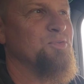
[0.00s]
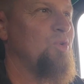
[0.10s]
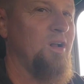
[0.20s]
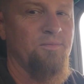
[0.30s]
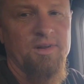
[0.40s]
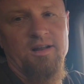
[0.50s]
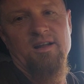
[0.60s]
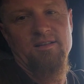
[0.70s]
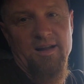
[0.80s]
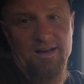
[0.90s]
Well,
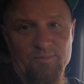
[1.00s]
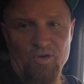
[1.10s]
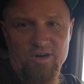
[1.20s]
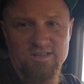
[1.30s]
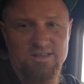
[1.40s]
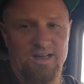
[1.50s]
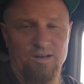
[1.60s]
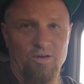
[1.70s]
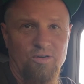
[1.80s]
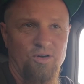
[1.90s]
not anymore because they're not
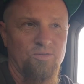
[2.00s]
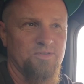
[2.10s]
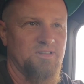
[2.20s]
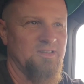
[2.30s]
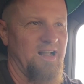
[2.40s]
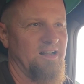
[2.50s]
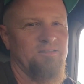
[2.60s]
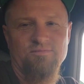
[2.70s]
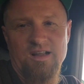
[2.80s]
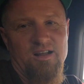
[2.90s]
local, not
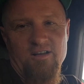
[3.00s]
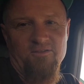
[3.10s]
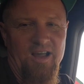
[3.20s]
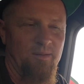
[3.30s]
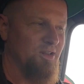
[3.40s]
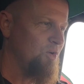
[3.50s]
family